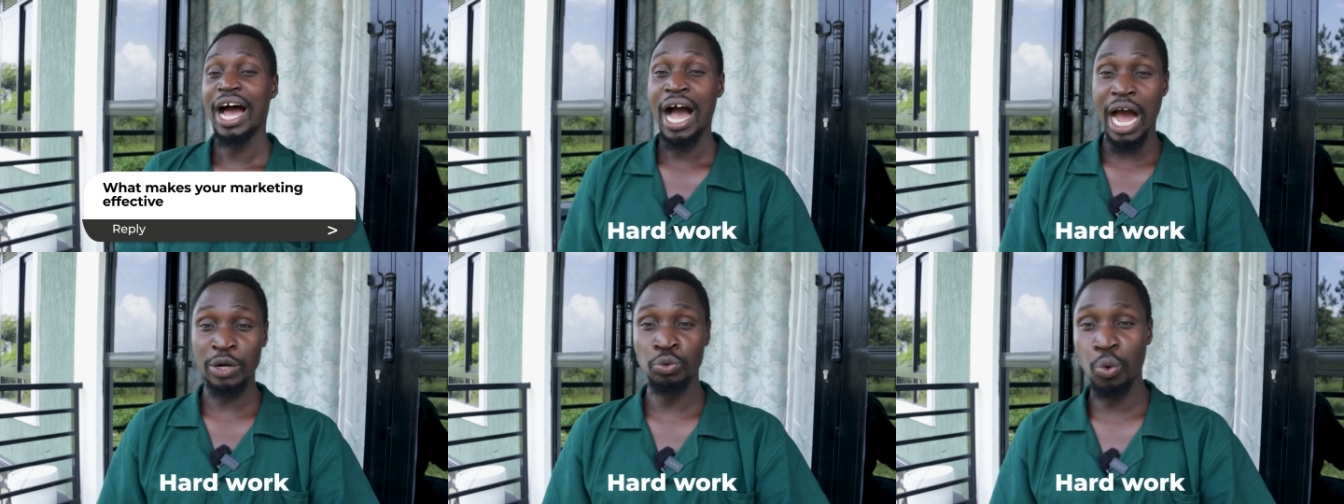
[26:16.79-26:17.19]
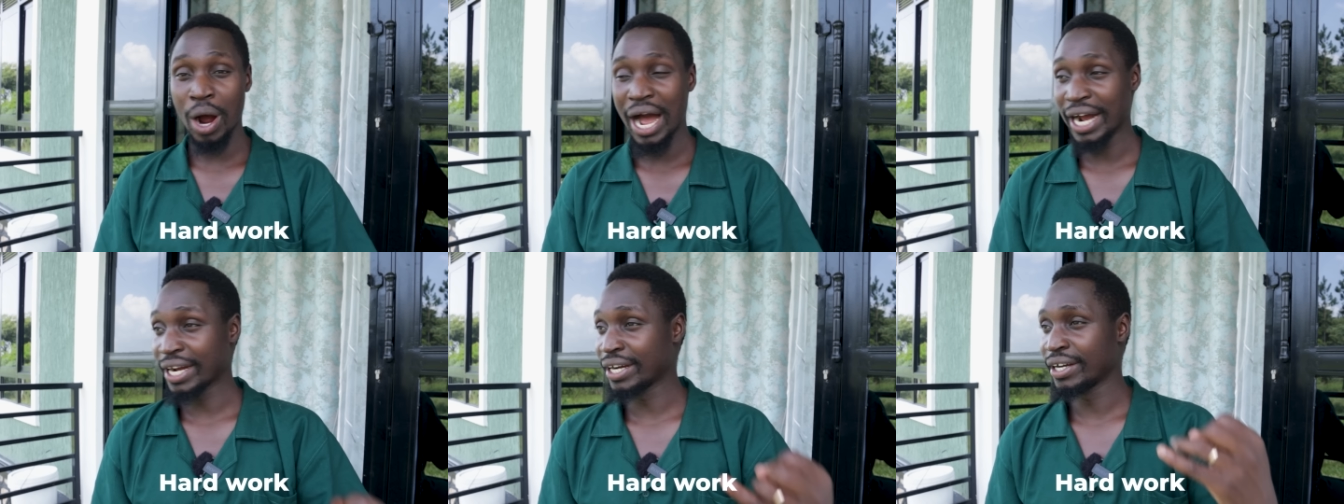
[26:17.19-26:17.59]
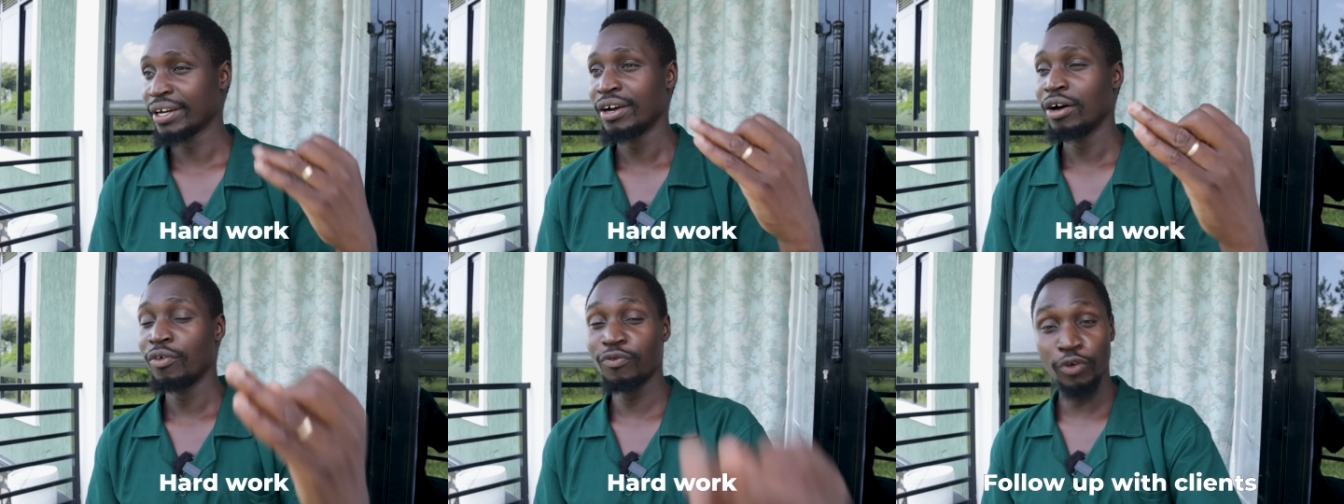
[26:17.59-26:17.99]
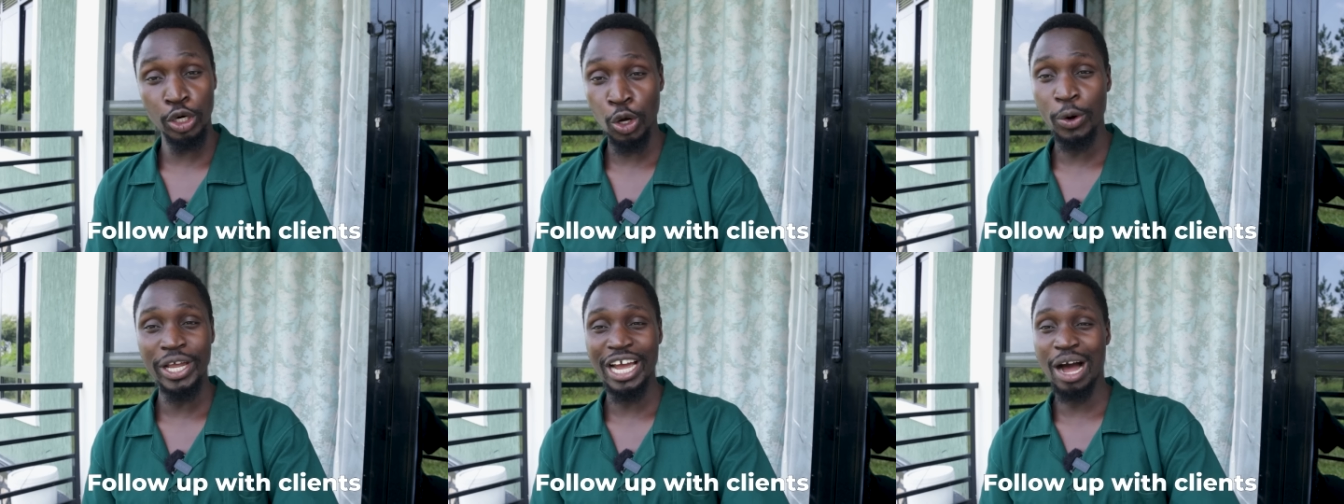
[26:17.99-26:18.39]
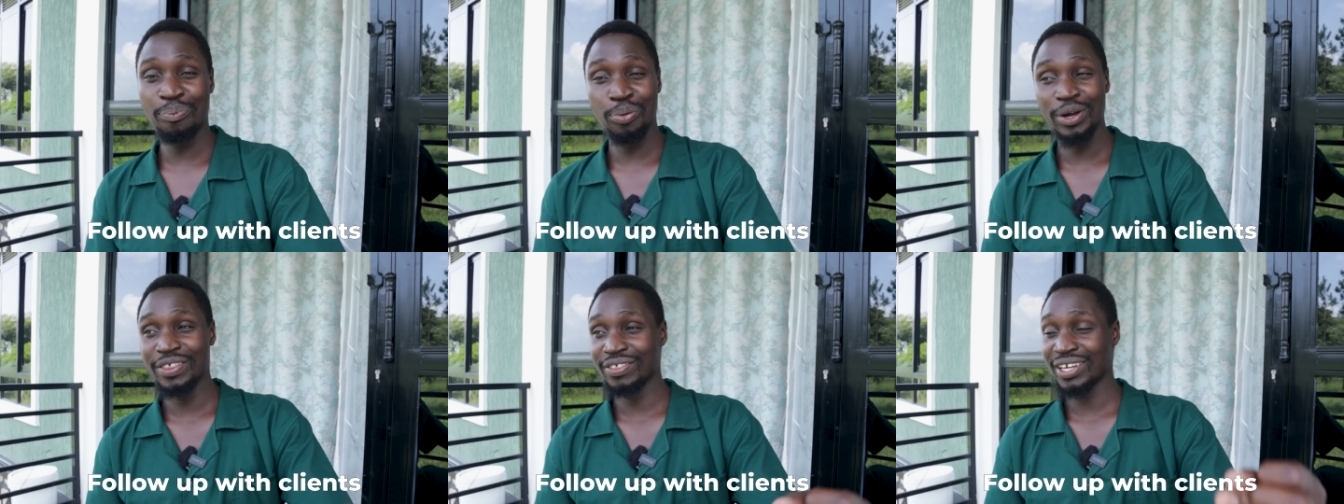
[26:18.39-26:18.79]
Hard work, following
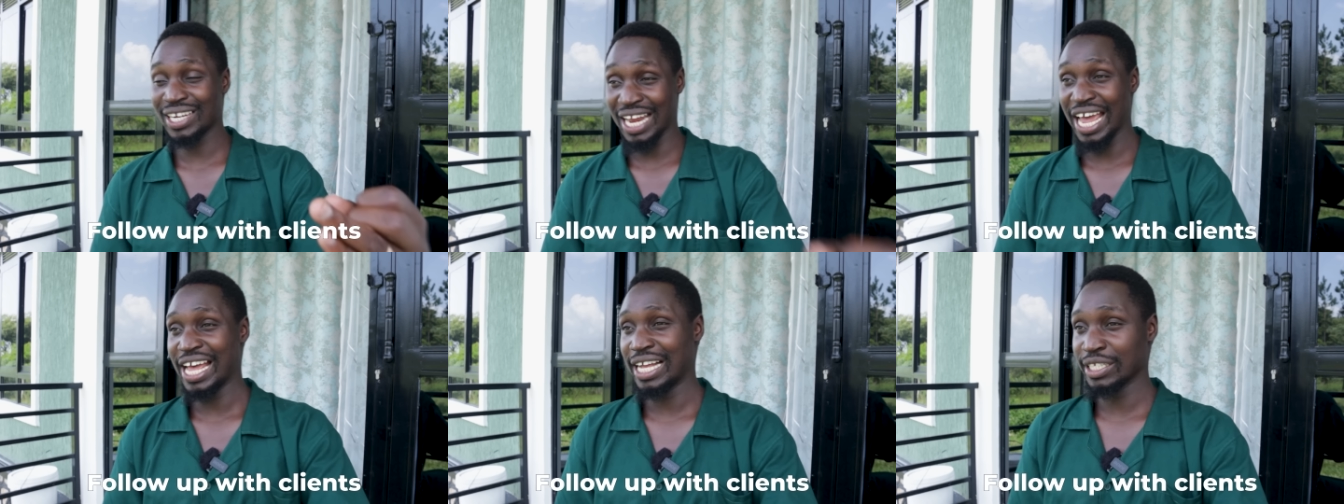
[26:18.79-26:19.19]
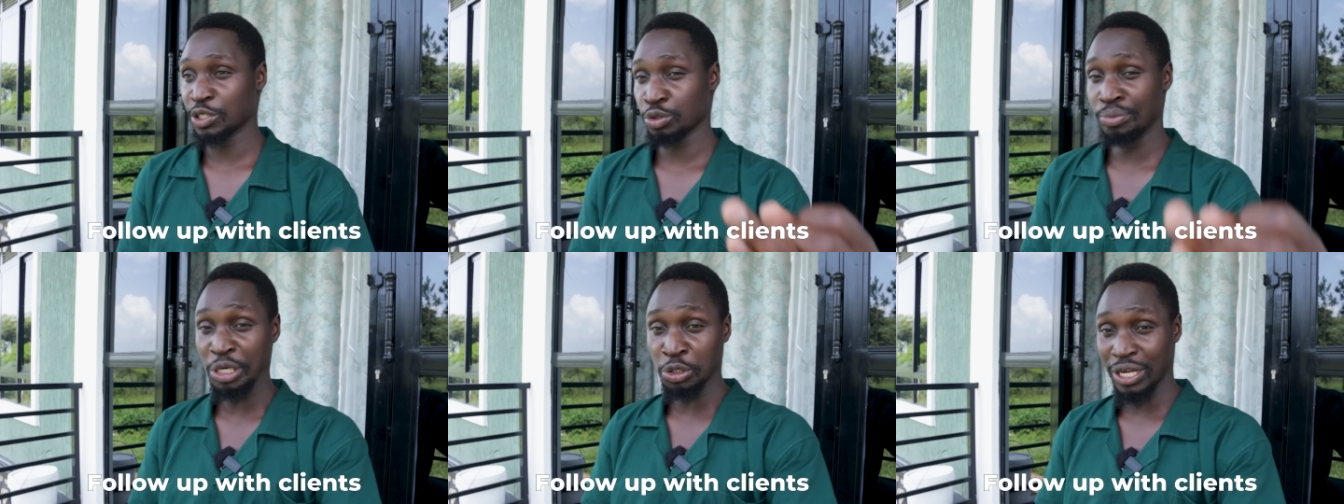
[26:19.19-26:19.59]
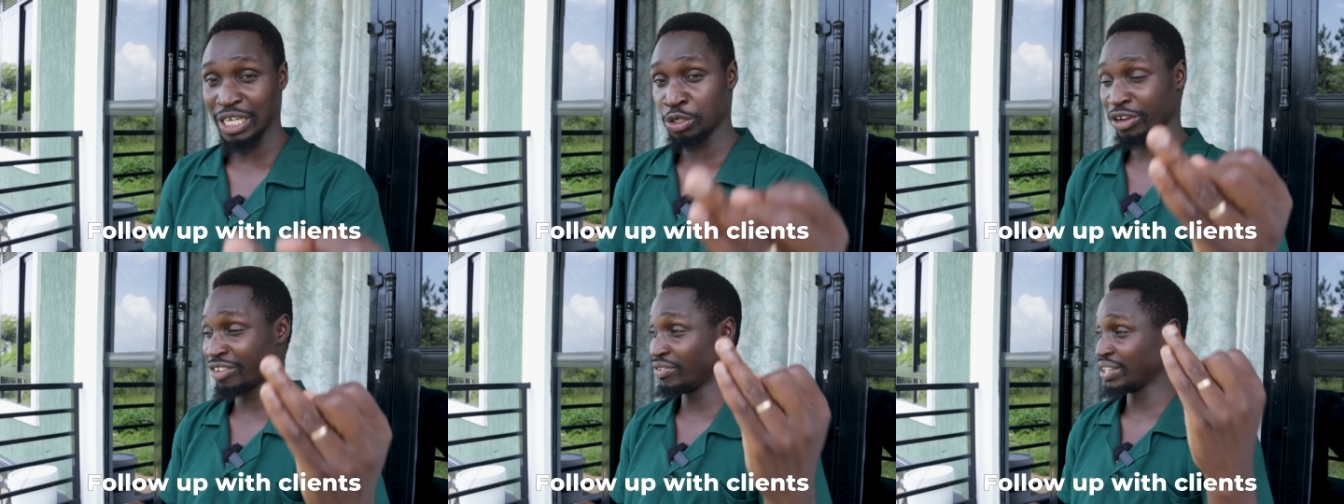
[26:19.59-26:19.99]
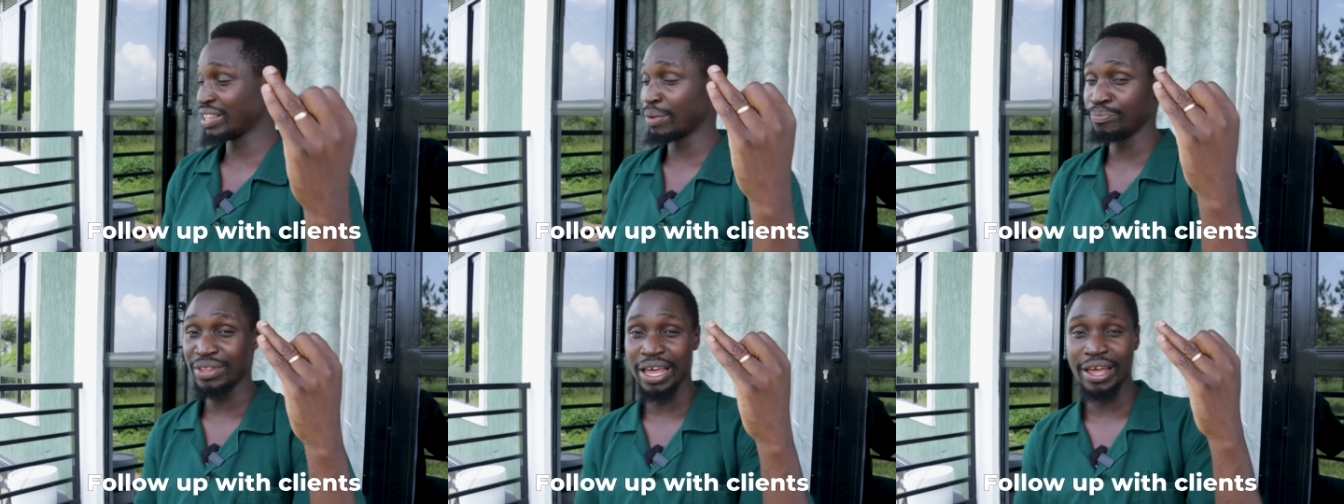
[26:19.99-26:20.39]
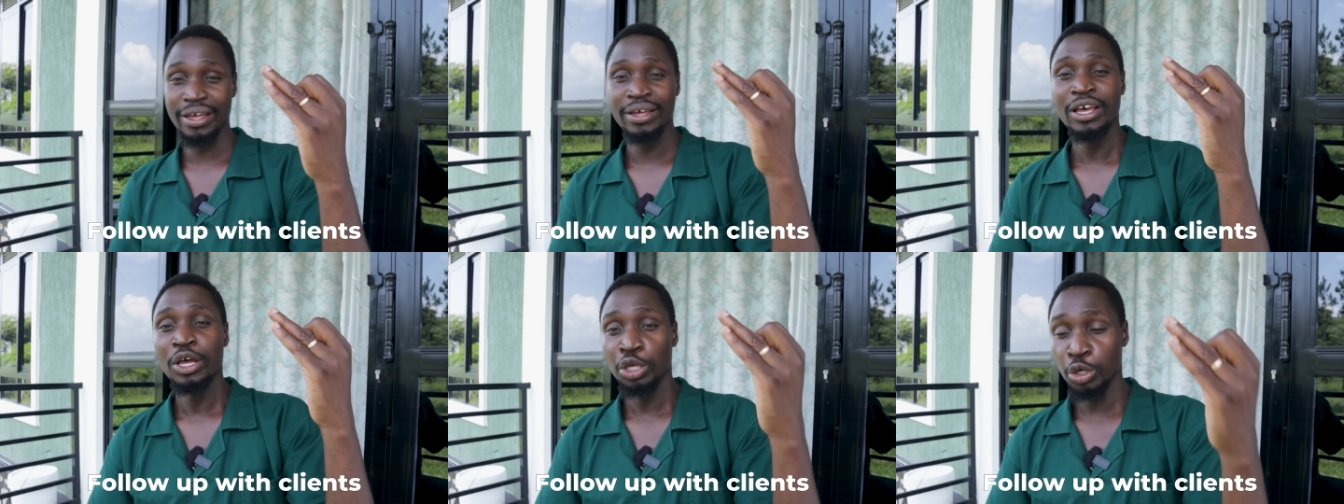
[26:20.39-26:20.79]
up with clients to make sure that you're giving them the,